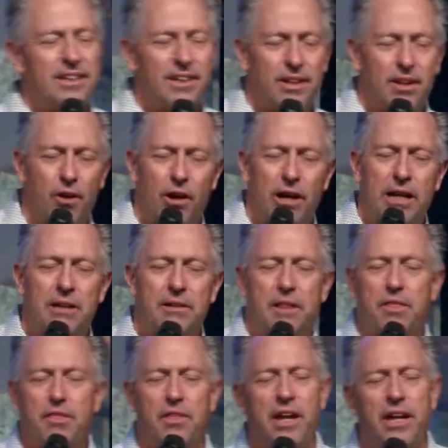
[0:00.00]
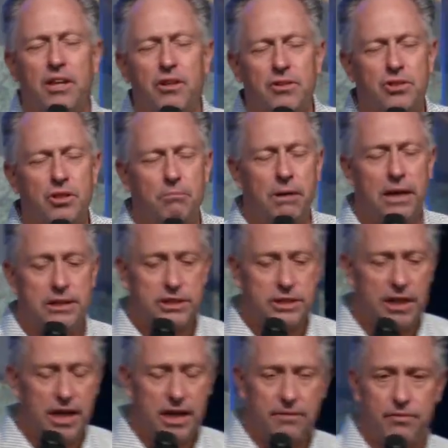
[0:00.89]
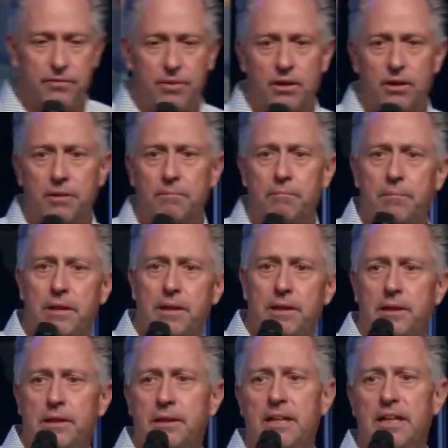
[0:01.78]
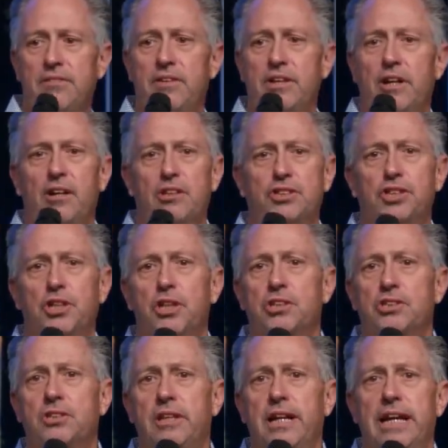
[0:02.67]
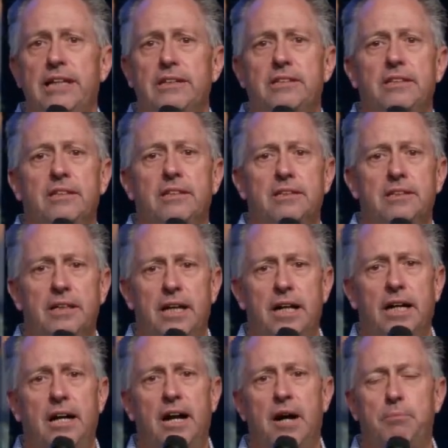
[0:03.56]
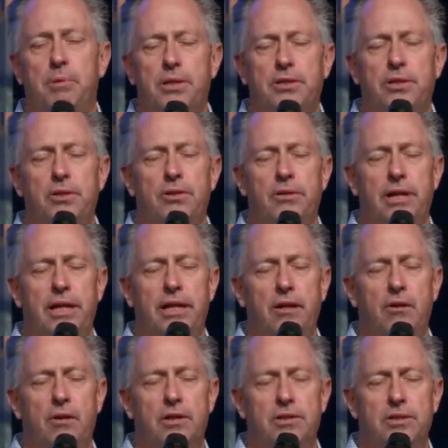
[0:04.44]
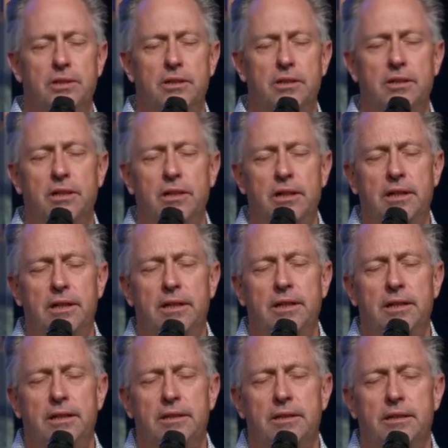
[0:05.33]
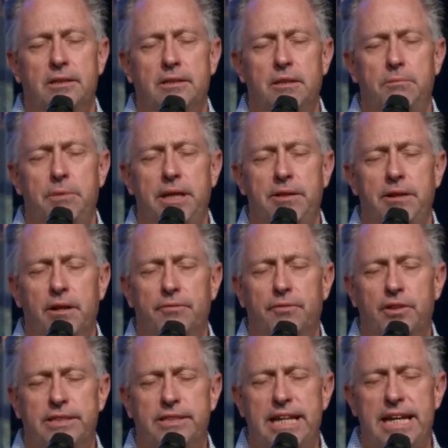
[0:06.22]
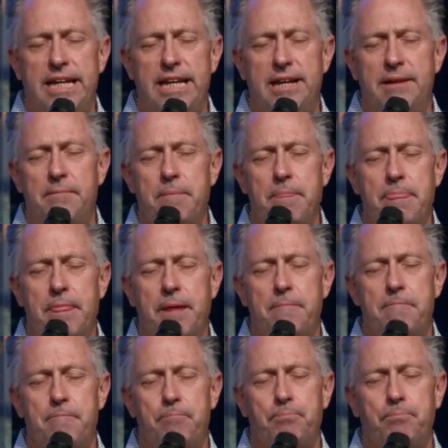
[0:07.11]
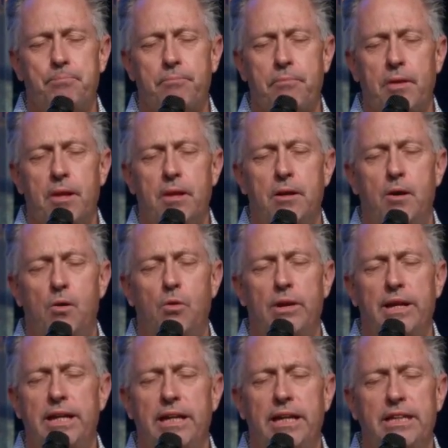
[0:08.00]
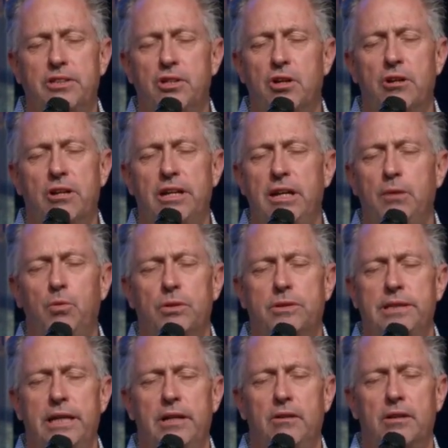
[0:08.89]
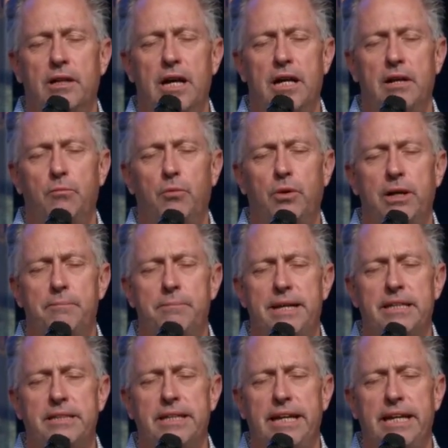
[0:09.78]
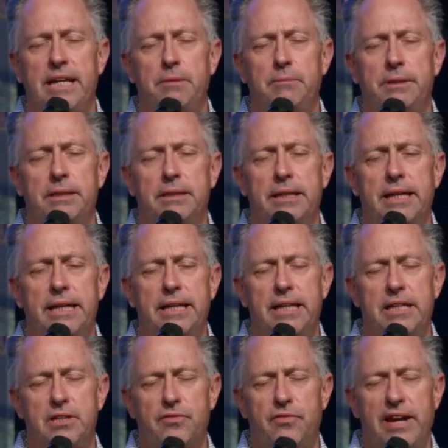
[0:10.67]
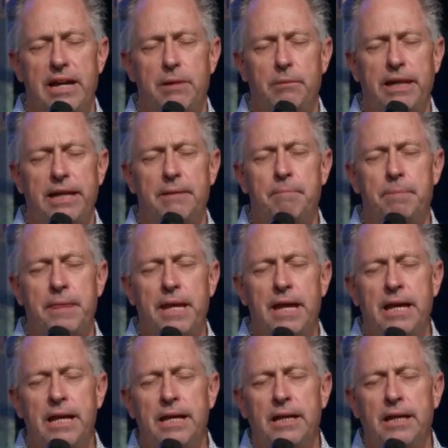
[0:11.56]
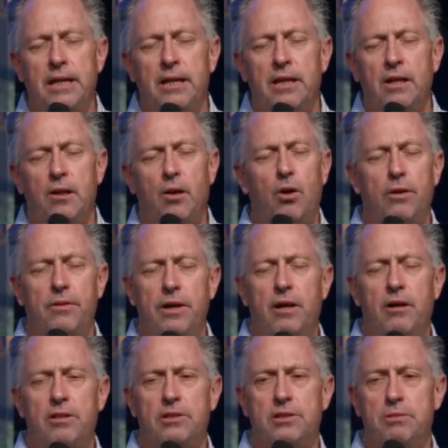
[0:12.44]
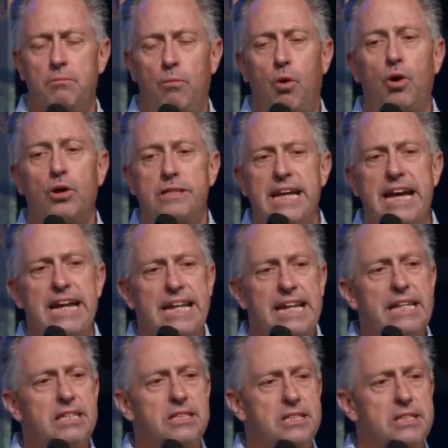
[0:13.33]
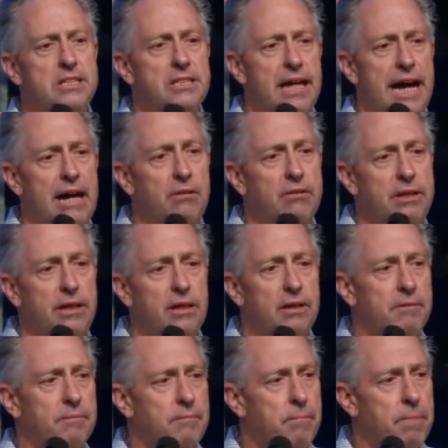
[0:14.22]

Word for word: Lord, thank you so much, God, for giving our church that uh, opportunity, Lord, to, to, to, be there for Teddy. Only eternity will tell, God, what it meant to him and, and his family. Lord, there's more Teddies out there.